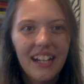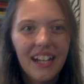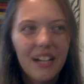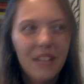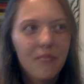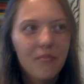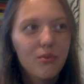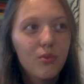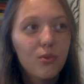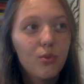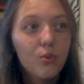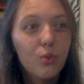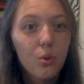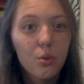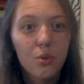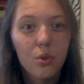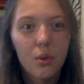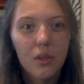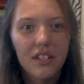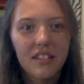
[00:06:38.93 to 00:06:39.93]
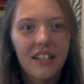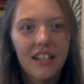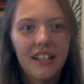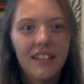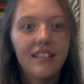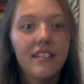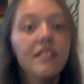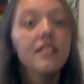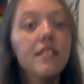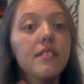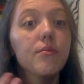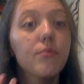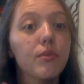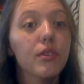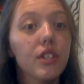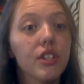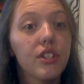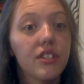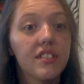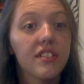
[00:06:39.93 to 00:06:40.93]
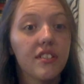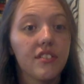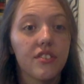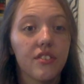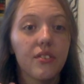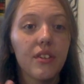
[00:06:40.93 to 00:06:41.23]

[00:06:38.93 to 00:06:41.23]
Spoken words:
I'm so excited. This is a really good series.